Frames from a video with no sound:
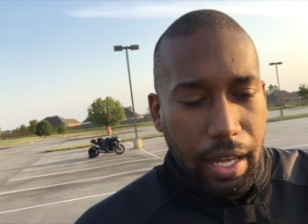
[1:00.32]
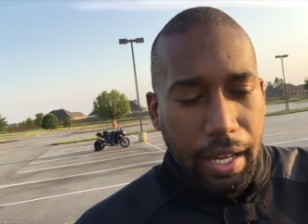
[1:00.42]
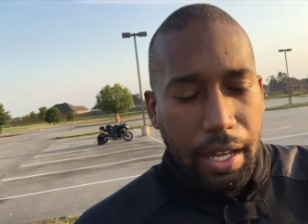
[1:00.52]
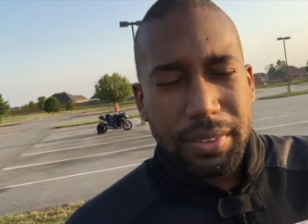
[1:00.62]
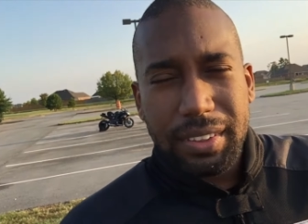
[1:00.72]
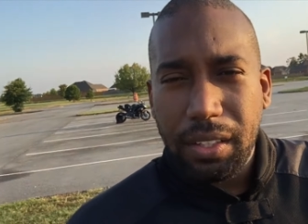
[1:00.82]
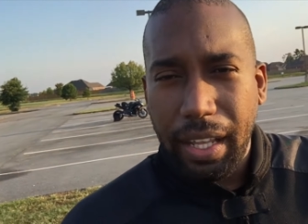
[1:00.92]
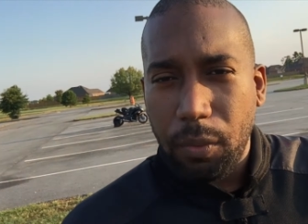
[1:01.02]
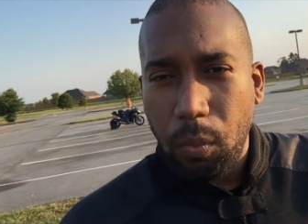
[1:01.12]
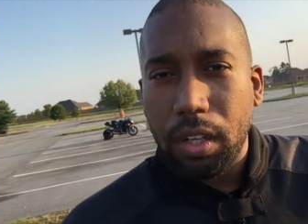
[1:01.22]
uh, I would say
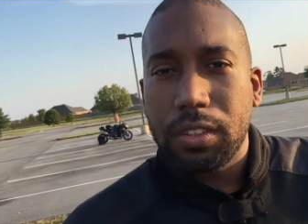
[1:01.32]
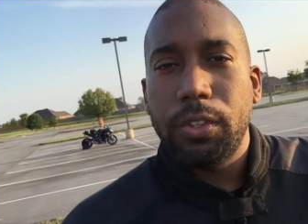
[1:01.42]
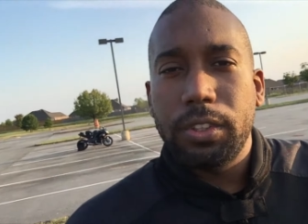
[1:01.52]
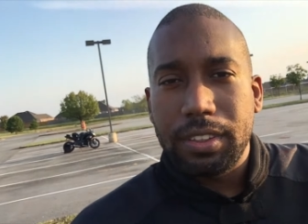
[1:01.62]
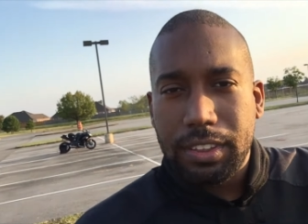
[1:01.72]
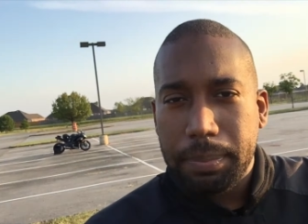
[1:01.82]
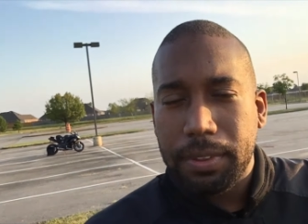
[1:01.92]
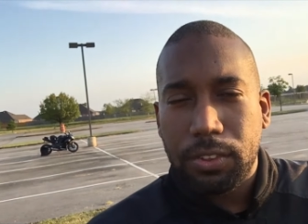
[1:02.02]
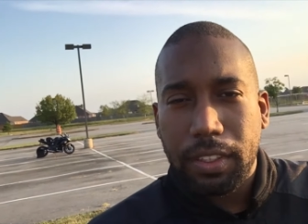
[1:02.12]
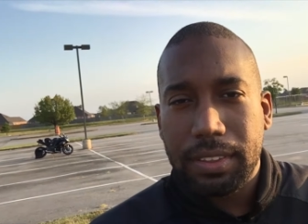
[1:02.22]
like walkthroughs and tips
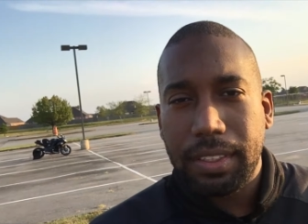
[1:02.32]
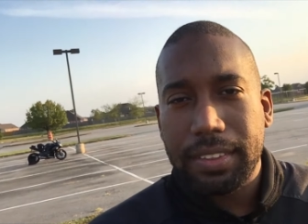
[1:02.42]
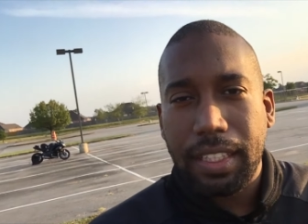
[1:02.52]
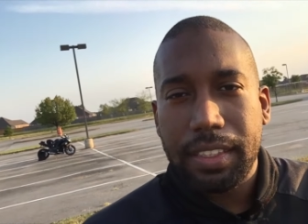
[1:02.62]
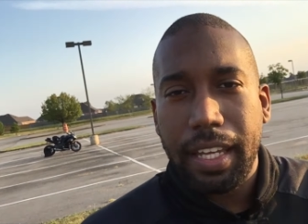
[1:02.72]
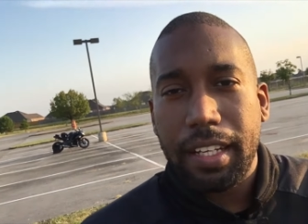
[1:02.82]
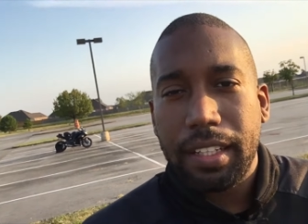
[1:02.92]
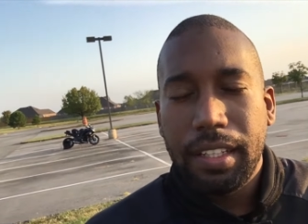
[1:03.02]
and tricks and things like that.